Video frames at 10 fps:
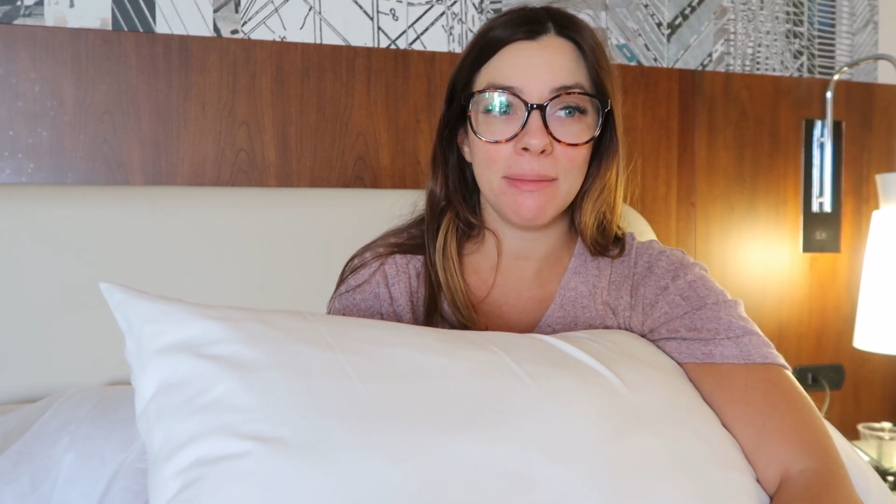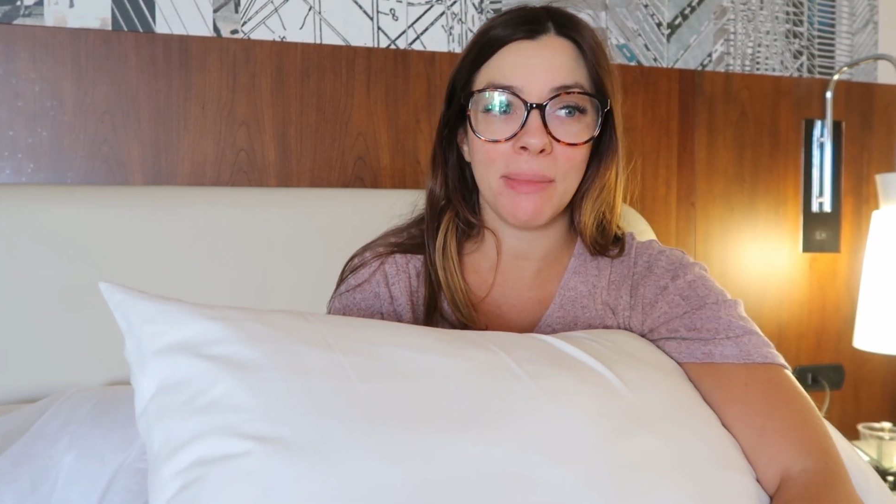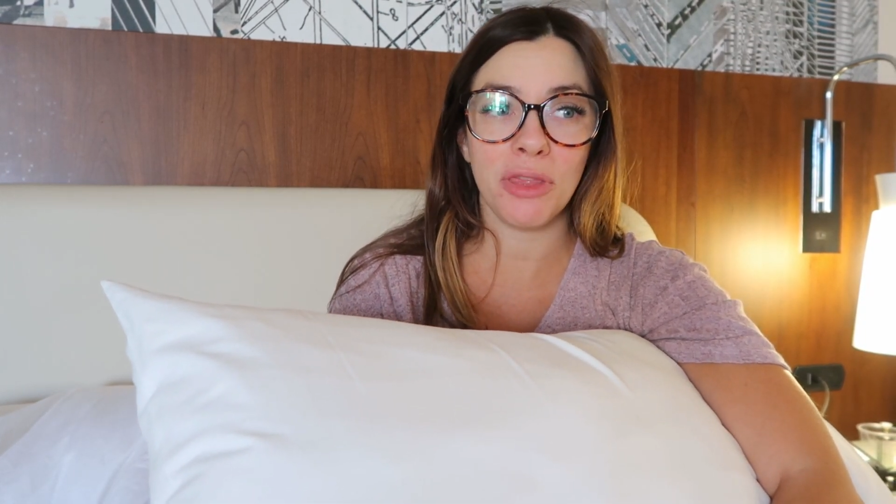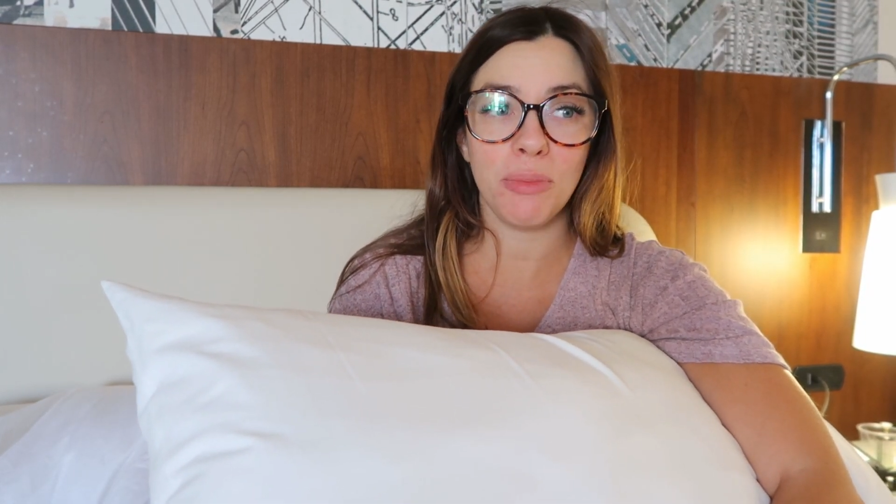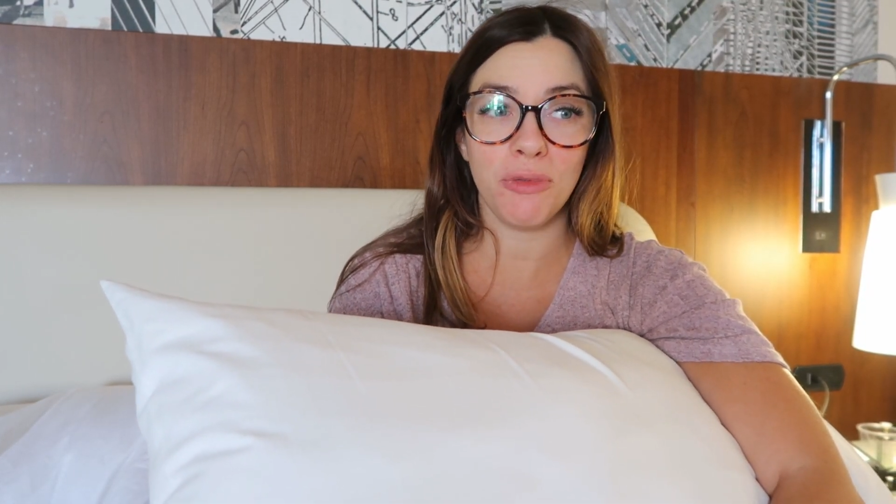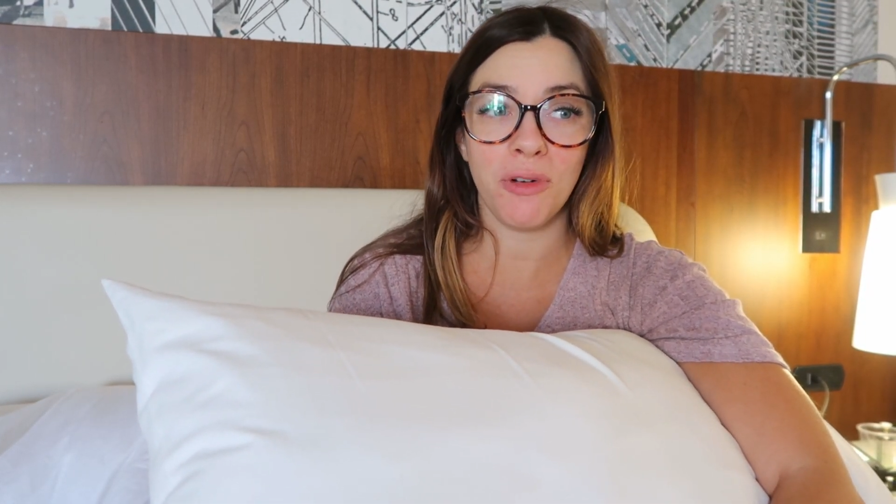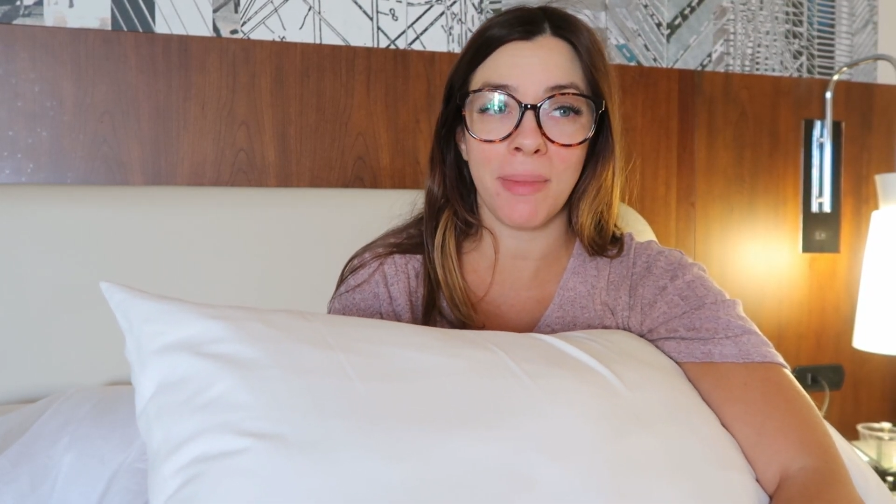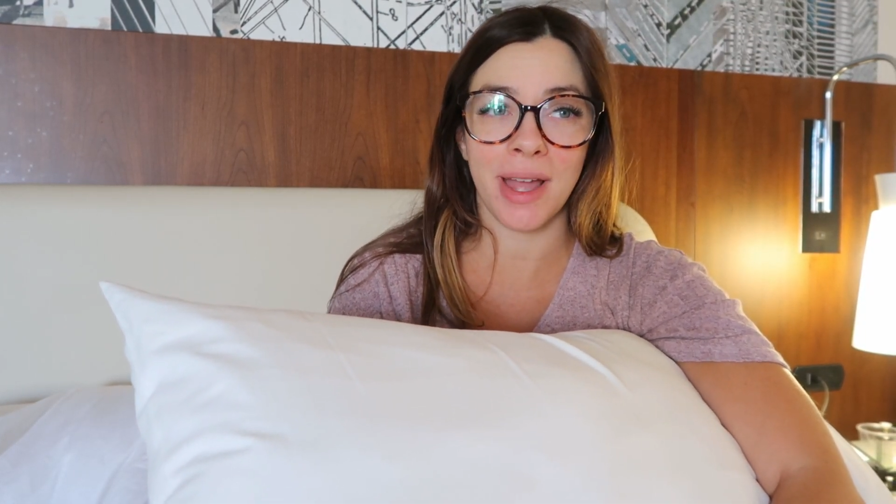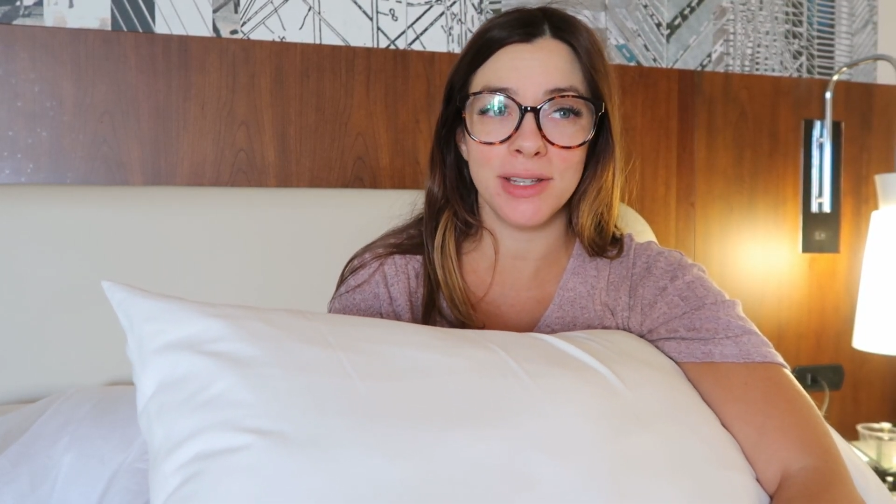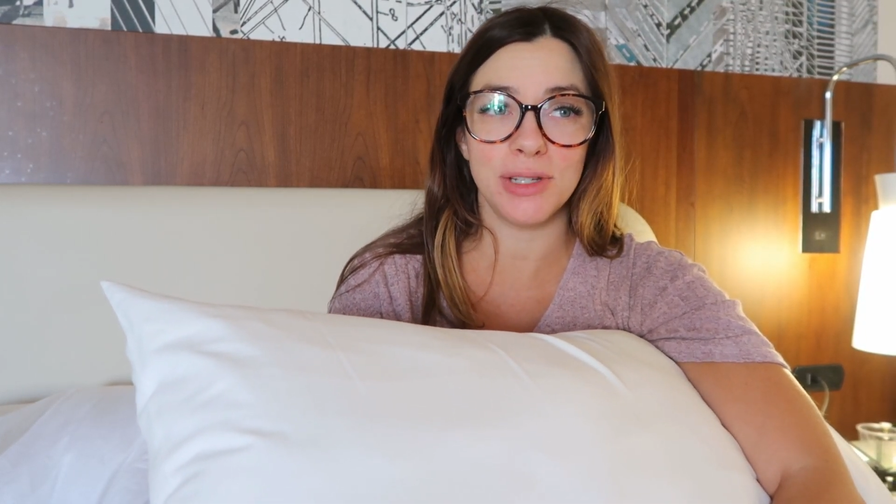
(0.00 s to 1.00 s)
a month before
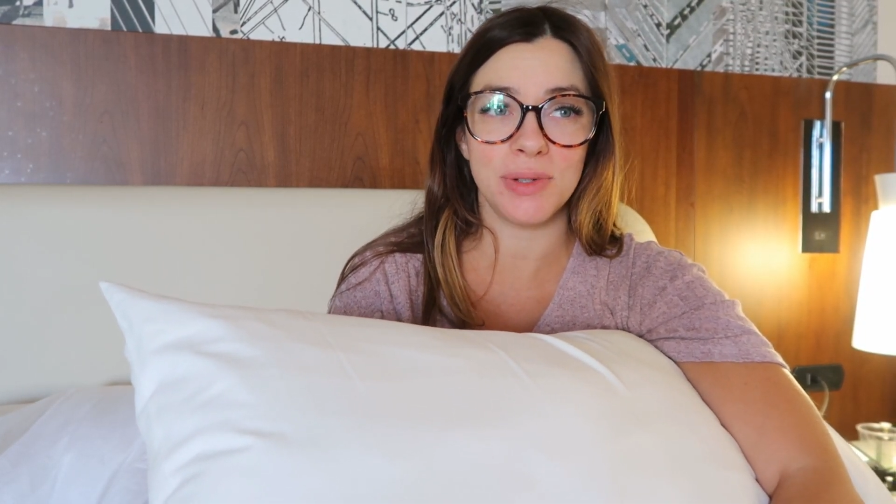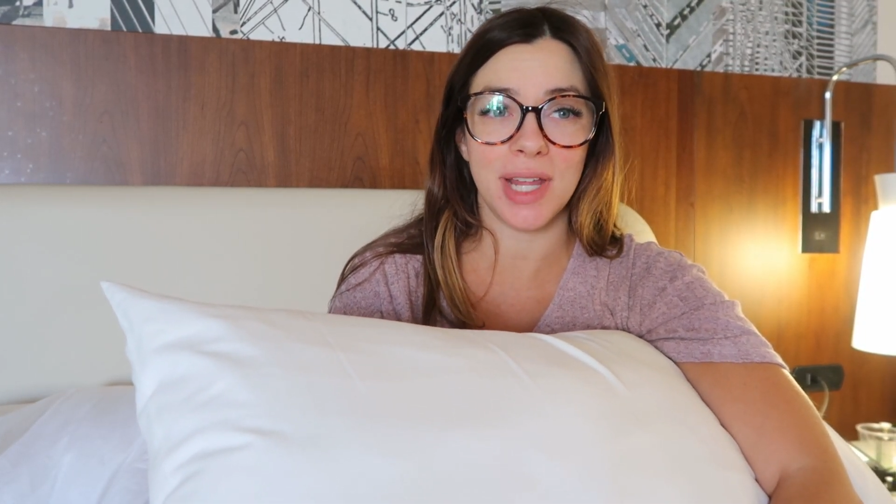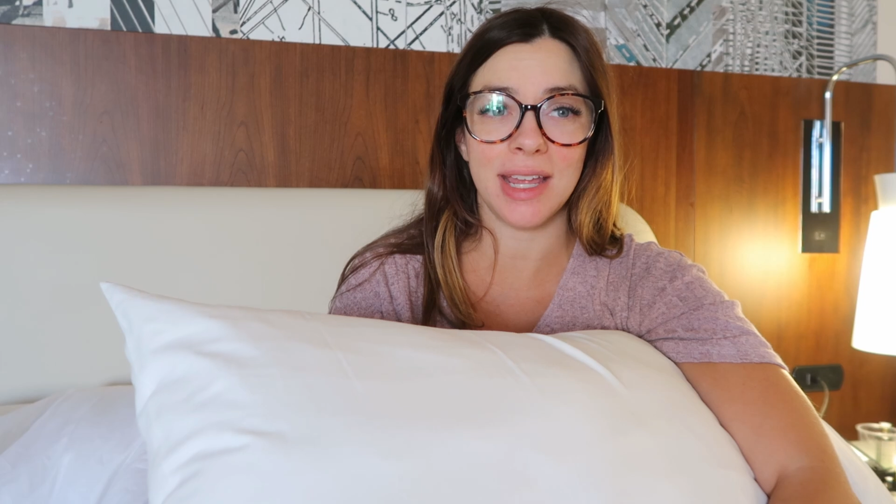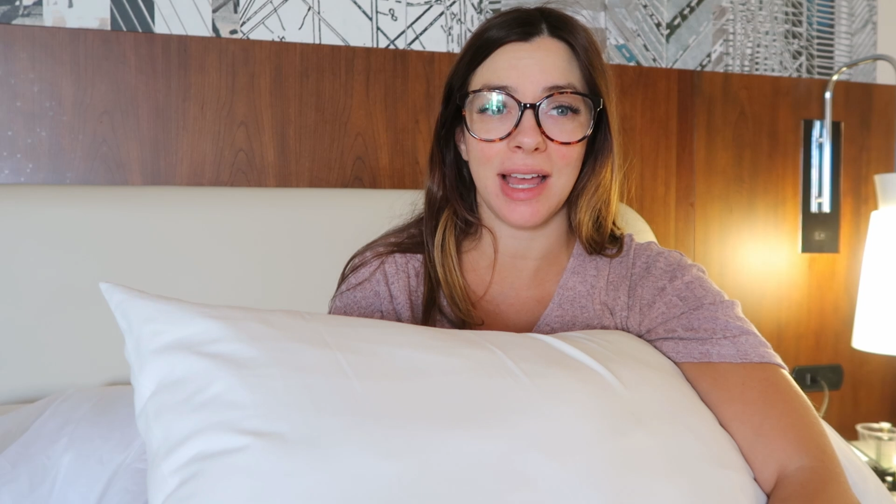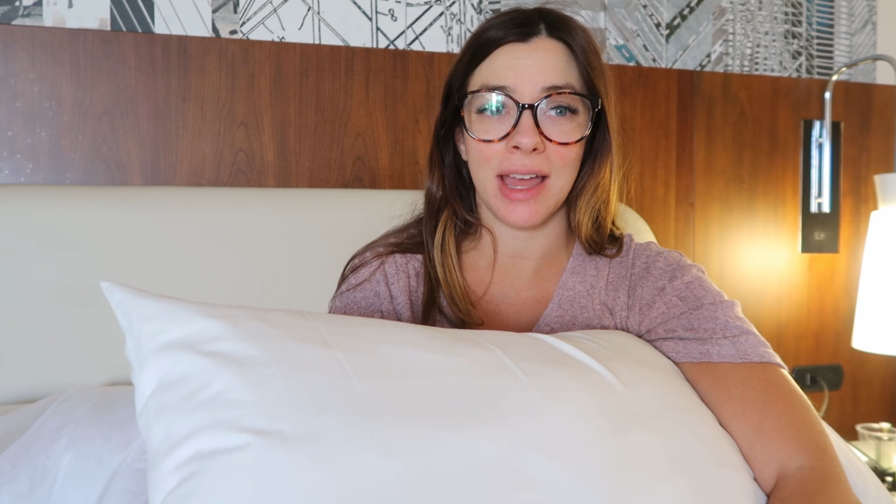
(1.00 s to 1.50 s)
my due date